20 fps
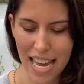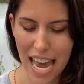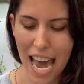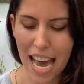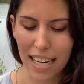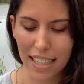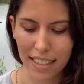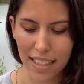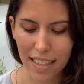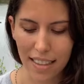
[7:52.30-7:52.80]

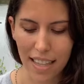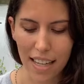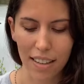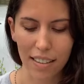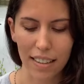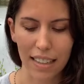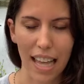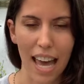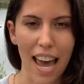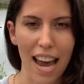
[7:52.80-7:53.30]
eggs that
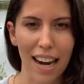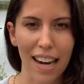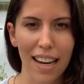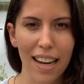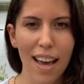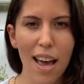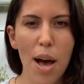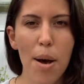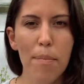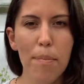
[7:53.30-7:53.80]
they'll lay.
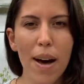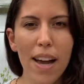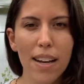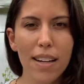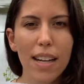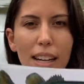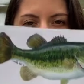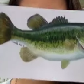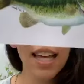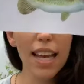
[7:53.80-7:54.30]
But
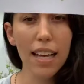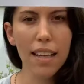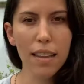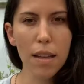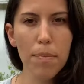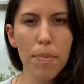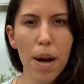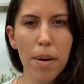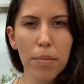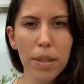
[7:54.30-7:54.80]
like
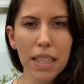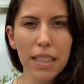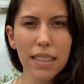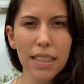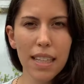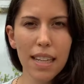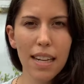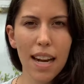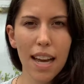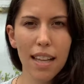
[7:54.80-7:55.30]
the pumpkin
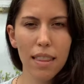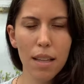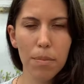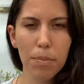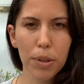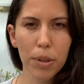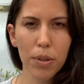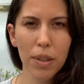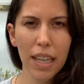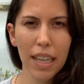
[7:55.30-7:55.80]
seed and the
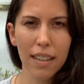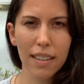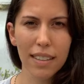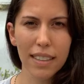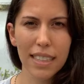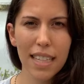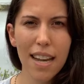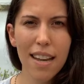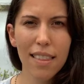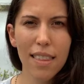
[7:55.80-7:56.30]

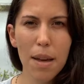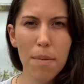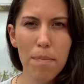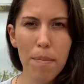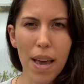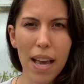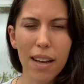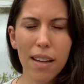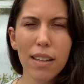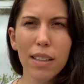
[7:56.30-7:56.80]
bluegills, the
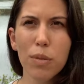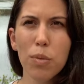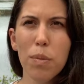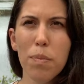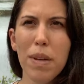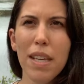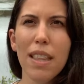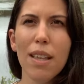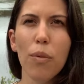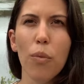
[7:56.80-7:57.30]
males will
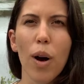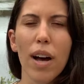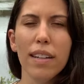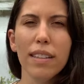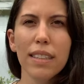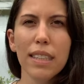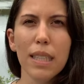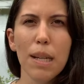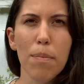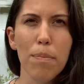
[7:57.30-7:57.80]
be the
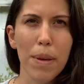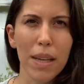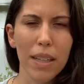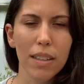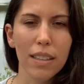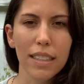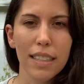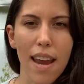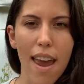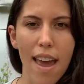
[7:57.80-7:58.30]
ones to
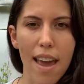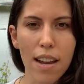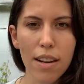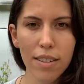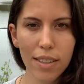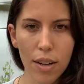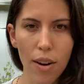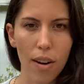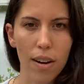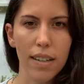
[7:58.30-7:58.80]
build
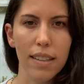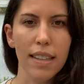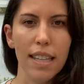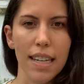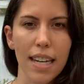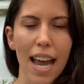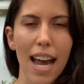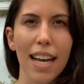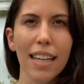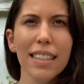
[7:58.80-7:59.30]
and guard the
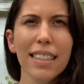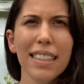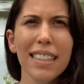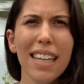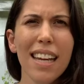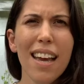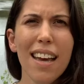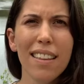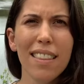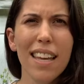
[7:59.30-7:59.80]
nest.
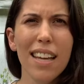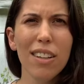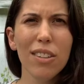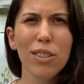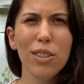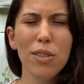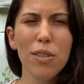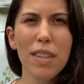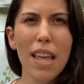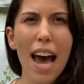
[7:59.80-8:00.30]
They'll
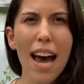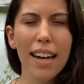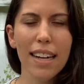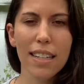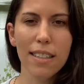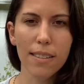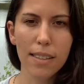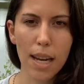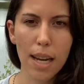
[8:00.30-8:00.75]
do that in